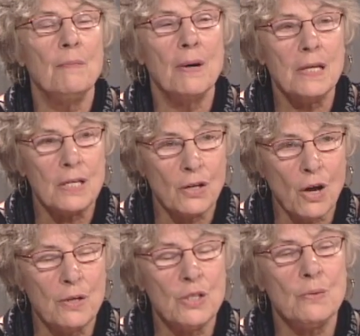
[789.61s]
money to
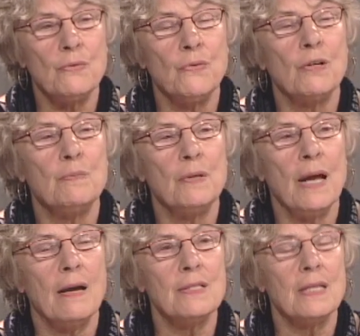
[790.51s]
go into affordable
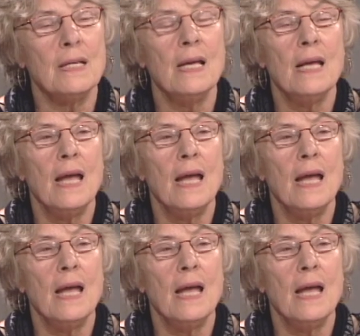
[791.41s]
housing.